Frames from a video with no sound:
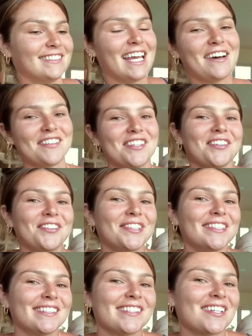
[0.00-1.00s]
yeah, it was so
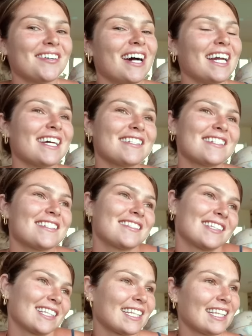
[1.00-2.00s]
cool. So I guess
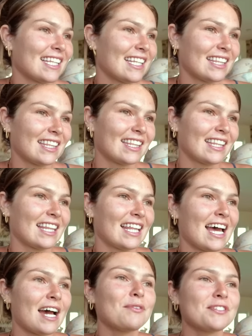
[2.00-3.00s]

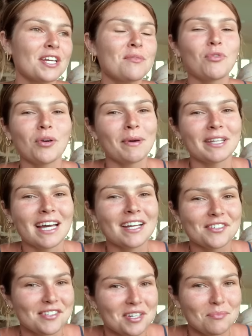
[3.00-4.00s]
I will tell you more about that.
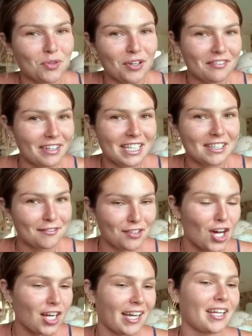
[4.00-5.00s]
You'll see more of it in the
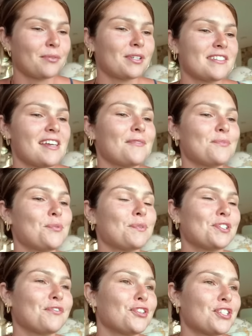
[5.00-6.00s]
vlog. I don't want to take up too
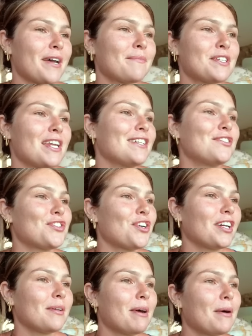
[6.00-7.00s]
much of your time today just
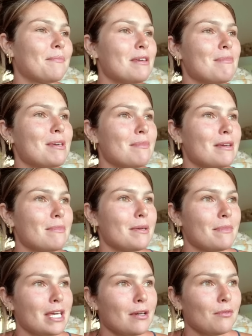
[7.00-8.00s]
talking about
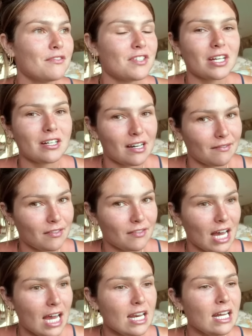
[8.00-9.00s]
me. We've done enough of
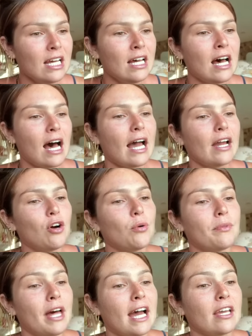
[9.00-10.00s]
that. I
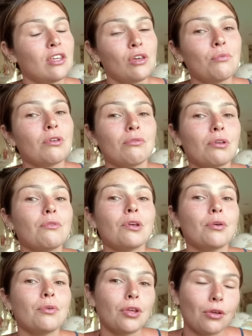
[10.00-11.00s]
hope that
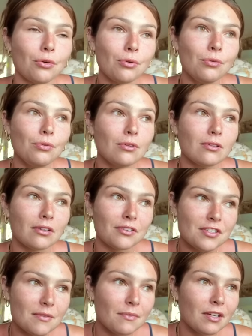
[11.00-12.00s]
you
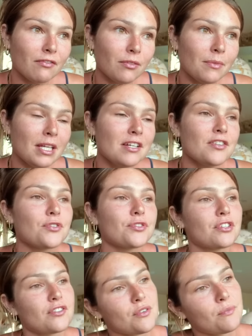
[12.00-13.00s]
learned something from this, or
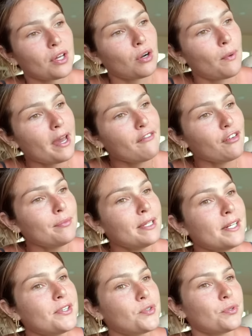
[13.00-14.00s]
took something away from
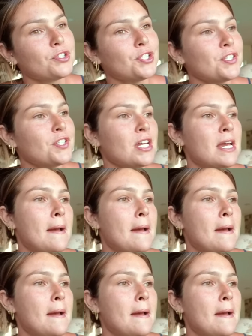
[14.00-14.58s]
this, or just